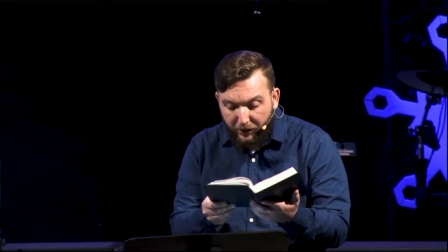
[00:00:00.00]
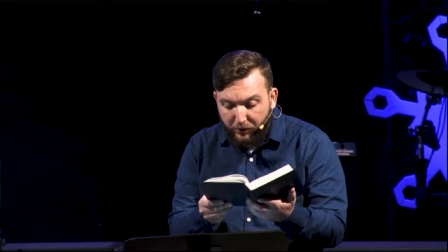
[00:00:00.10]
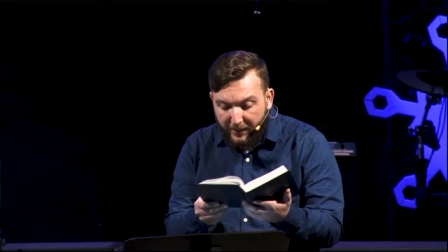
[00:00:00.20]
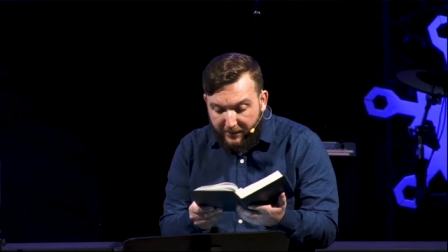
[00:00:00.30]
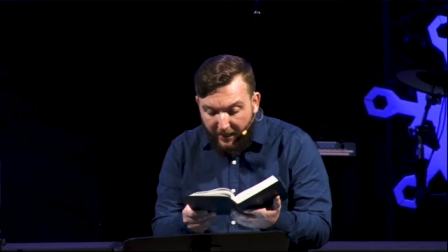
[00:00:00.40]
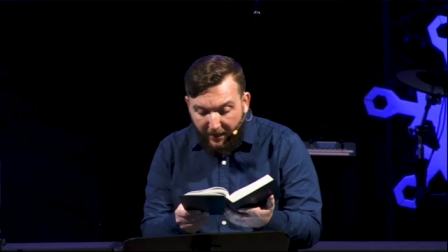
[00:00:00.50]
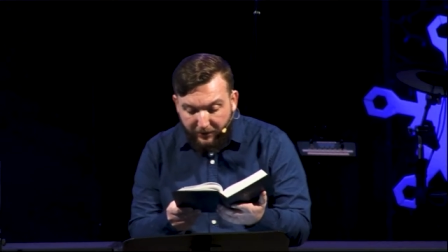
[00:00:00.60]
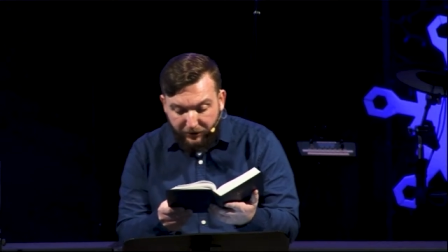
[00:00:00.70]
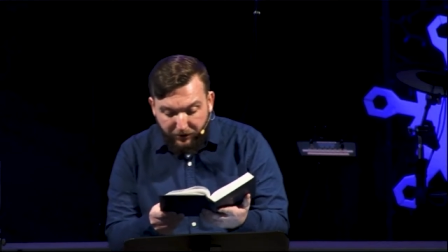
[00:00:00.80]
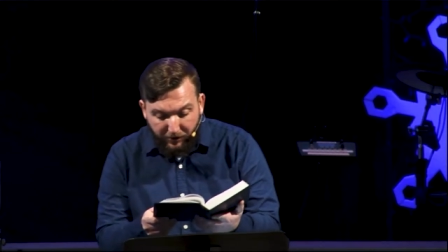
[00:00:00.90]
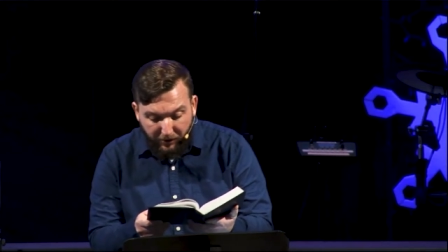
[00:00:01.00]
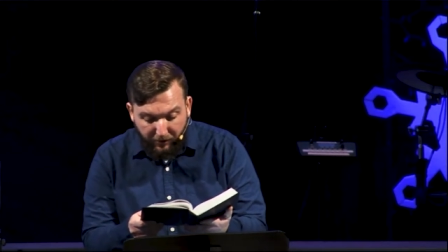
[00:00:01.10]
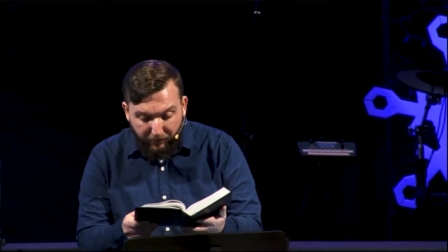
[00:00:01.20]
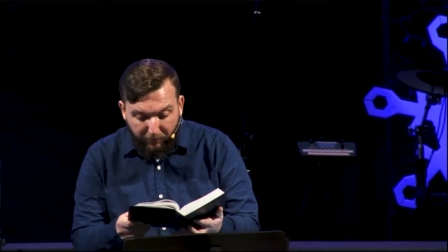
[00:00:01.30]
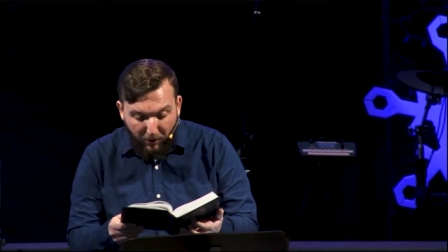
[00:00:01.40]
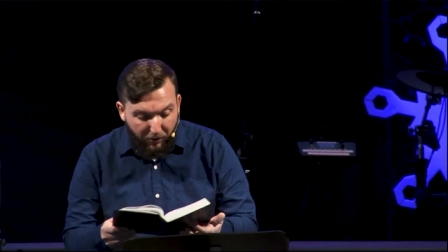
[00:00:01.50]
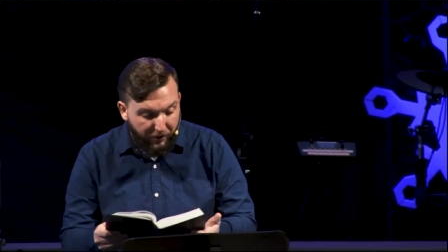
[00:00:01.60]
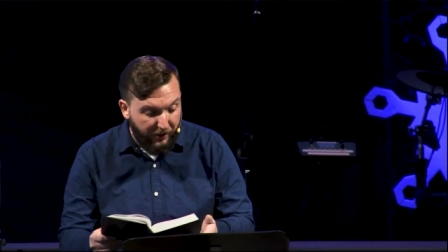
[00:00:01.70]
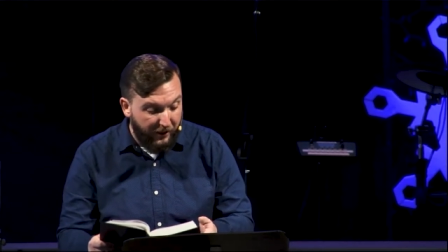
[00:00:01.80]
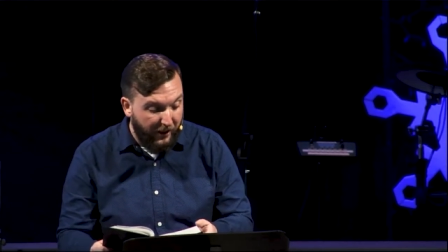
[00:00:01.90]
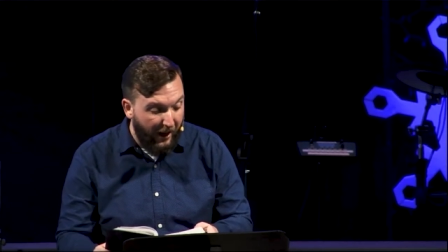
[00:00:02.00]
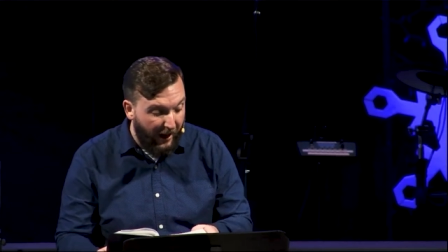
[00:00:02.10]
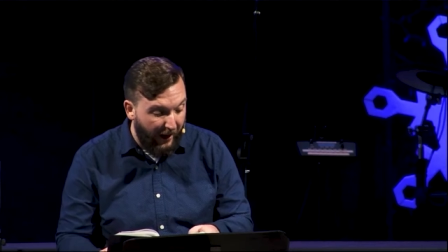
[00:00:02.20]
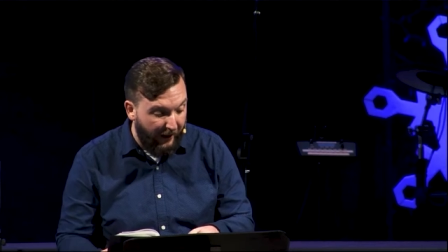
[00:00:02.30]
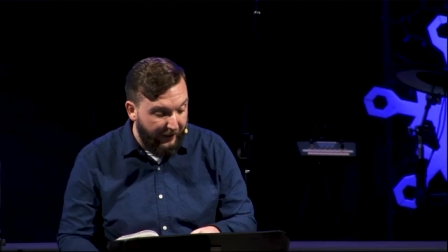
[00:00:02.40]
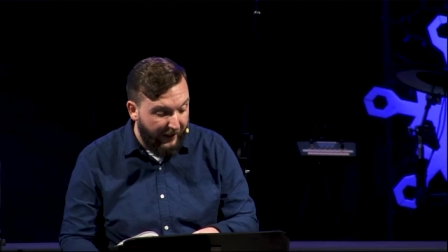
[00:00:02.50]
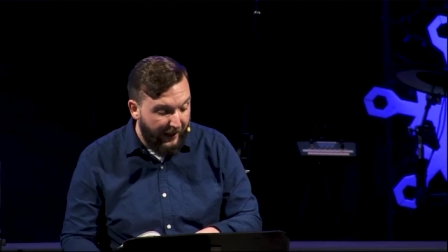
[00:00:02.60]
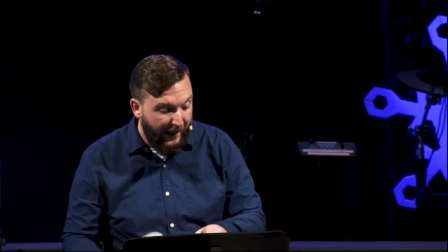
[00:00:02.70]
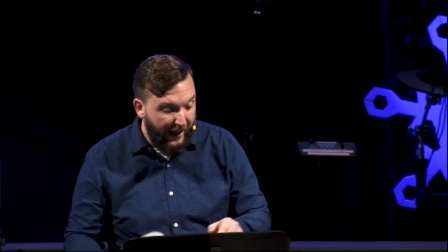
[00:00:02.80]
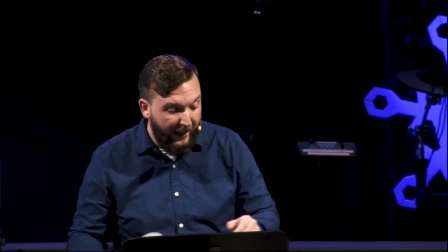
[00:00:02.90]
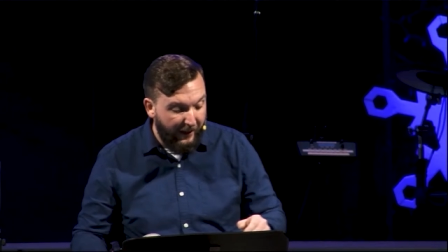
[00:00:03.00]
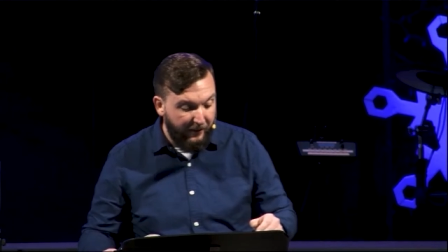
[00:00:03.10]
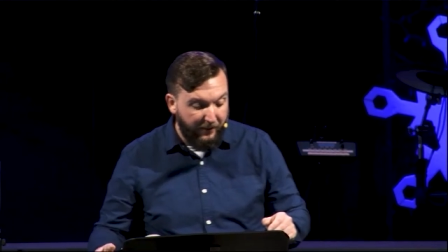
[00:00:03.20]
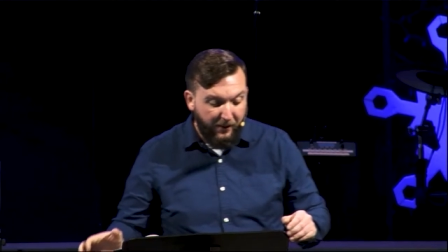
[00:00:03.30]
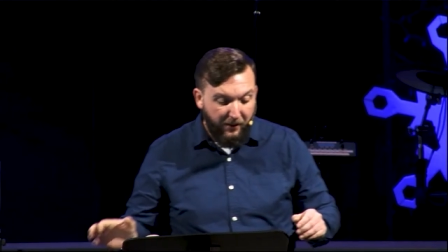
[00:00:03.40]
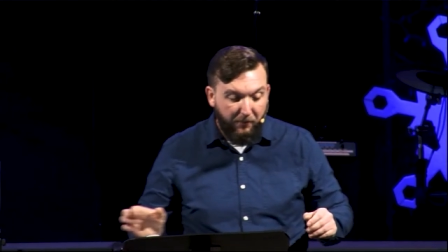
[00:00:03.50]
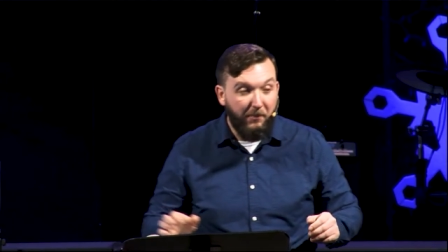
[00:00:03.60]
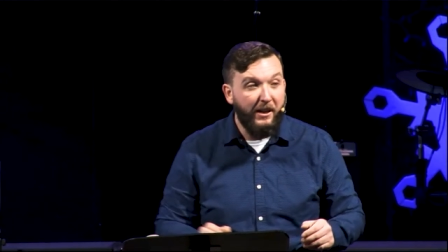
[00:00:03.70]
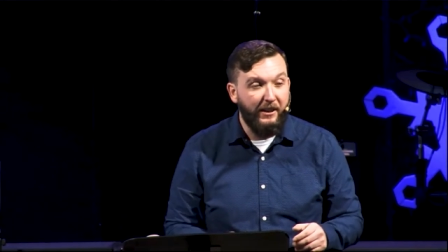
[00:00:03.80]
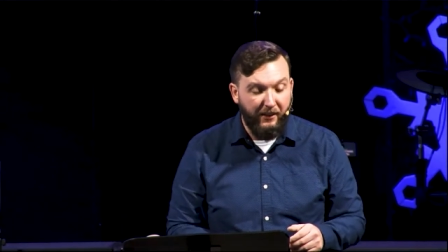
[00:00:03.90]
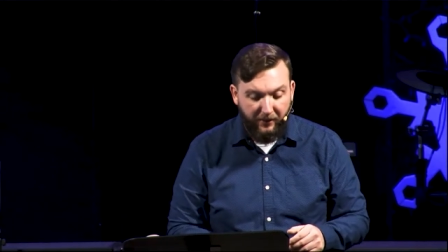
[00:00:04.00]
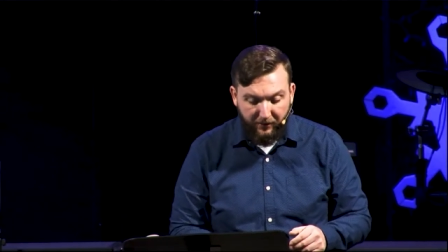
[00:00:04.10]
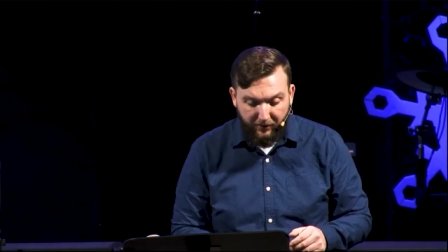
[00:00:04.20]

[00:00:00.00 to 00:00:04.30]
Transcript: You cannot serve both God and money.